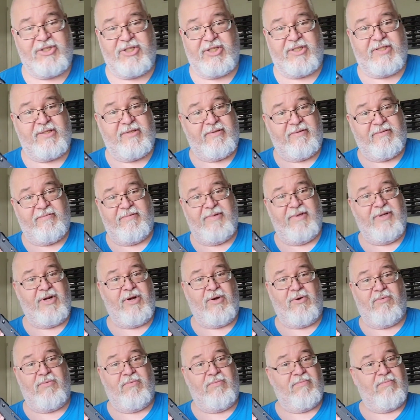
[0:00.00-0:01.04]
just,
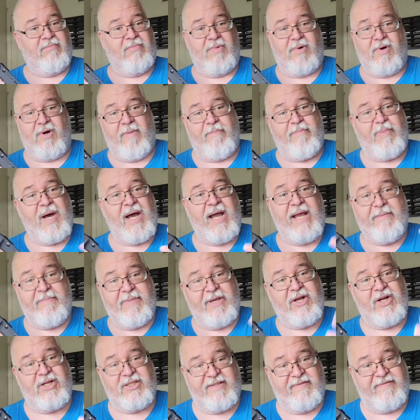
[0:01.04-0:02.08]
are buying
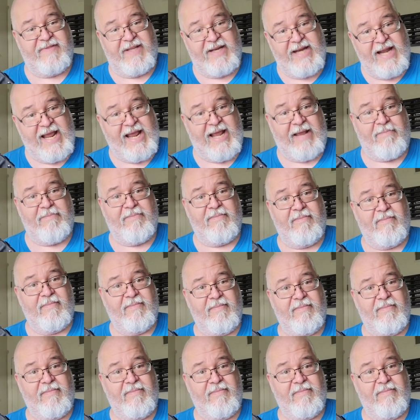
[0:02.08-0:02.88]
because of the name.